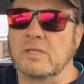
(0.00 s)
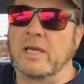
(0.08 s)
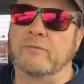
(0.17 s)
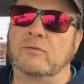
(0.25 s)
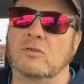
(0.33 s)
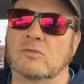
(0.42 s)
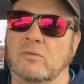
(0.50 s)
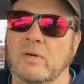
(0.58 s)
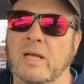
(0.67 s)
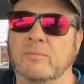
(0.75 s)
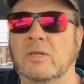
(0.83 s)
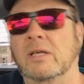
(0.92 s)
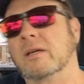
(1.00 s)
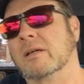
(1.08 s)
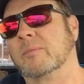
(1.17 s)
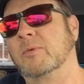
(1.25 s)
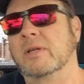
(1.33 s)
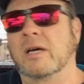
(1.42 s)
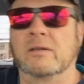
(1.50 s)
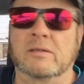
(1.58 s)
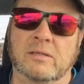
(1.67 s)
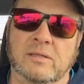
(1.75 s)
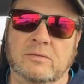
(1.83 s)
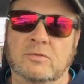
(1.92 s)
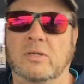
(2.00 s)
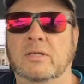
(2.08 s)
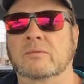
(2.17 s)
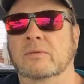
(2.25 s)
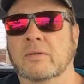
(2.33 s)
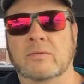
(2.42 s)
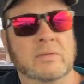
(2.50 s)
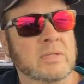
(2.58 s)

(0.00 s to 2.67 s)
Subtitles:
I have to use a ramp to get it up and down in the truck with.